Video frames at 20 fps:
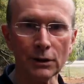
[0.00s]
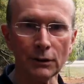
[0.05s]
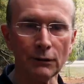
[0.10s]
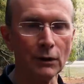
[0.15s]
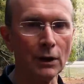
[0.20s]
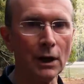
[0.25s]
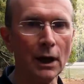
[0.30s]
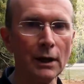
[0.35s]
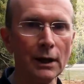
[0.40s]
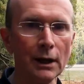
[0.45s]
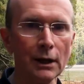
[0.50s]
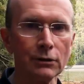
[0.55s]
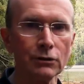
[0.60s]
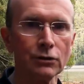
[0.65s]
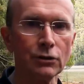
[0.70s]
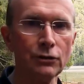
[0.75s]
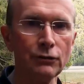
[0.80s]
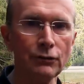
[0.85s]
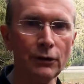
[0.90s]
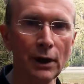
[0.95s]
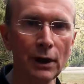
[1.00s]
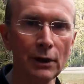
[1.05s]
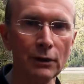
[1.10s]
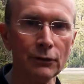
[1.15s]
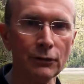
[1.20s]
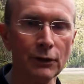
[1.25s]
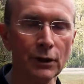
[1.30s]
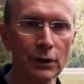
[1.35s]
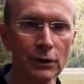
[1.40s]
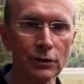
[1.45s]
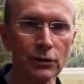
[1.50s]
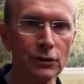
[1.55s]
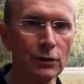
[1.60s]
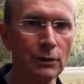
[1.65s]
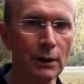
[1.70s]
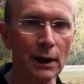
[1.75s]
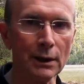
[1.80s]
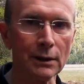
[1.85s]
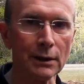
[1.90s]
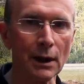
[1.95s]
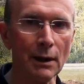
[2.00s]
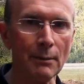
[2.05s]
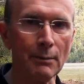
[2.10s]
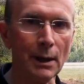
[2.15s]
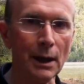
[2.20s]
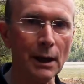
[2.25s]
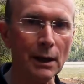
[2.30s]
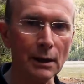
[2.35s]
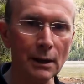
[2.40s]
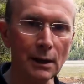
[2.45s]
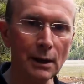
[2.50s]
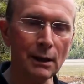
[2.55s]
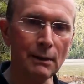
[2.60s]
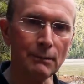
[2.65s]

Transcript: If you go down too far, you'll find it's too hard to come back.